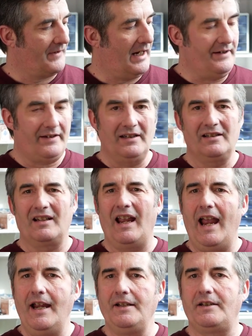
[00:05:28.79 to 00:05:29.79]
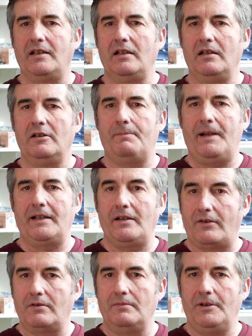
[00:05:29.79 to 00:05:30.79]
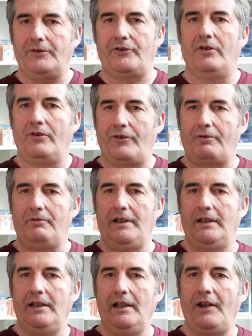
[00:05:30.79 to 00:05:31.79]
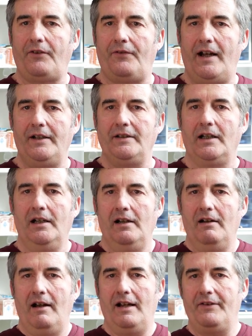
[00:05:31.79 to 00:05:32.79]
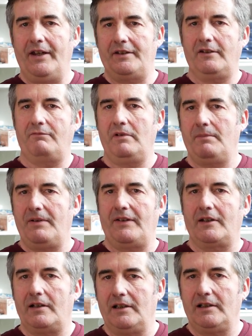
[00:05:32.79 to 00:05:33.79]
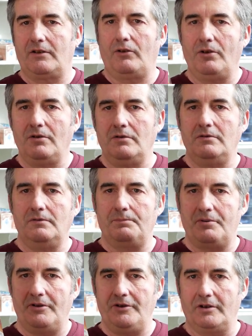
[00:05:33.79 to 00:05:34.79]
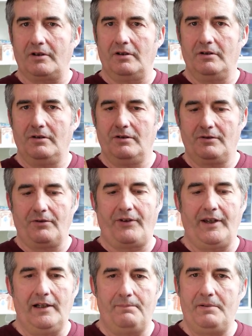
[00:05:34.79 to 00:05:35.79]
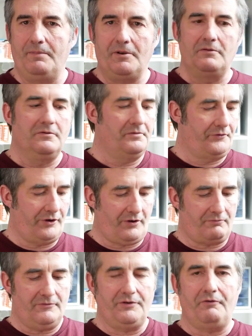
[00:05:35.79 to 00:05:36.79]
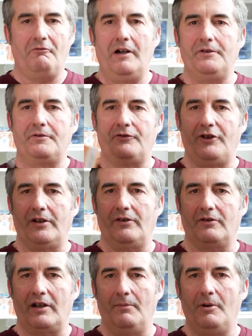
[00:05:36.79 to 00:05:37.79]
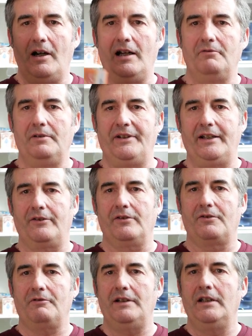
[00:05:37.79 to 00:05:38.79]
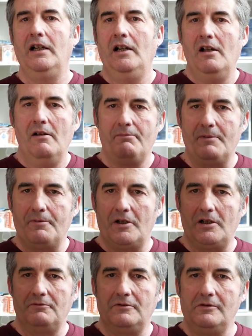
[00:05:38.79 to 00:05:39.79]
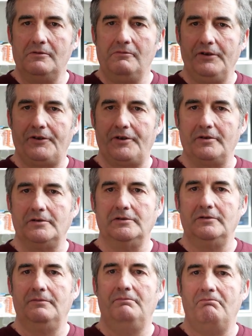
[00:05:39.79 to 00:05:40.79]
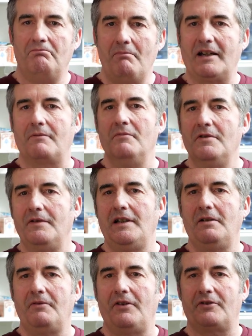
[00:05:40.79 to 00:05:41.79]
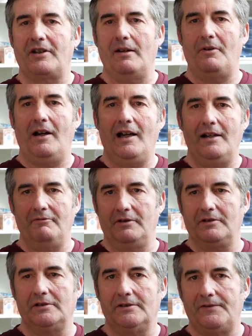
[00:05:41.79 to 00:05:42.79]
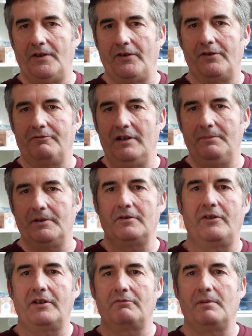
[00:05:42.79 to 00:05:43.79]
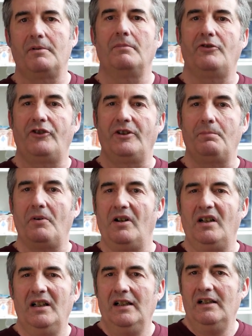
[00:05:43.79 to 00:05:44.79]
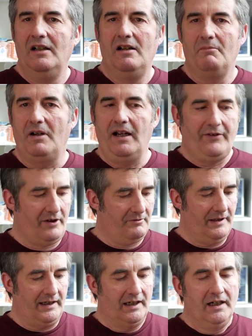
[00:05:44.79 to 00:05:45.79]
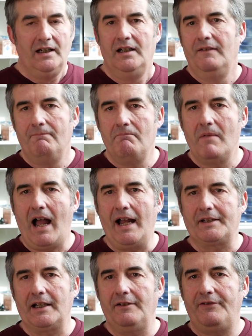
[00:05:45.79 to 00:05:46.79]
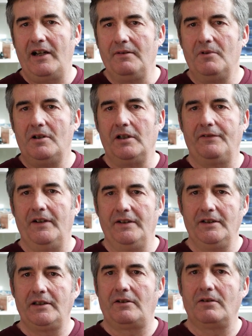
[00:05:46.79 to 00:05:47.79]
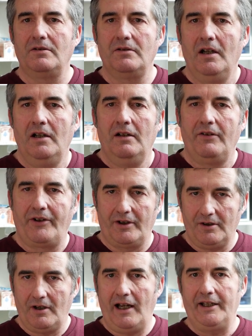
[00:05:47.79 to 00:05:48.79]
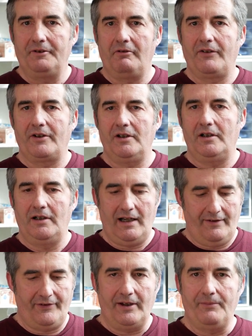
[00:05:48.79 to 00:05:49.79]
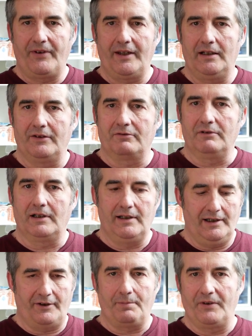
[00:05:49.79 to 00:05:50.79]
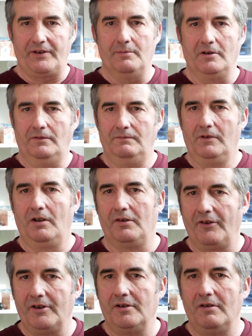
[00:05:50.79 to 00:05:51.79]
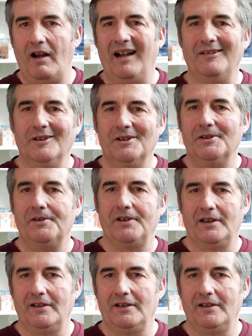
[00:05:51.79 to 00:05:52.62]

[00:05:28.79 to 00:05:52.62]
I think 8 in a pack is too much. 3 is fine. And that gives me basically 2 products to sell. People who just want to check the camera will take those one. People who want to make movie with a camera will go for those one because it will be a bit cheaper. But either way, I can find more if I need to. So I'd rather have them sell as quickly as possible. Although I know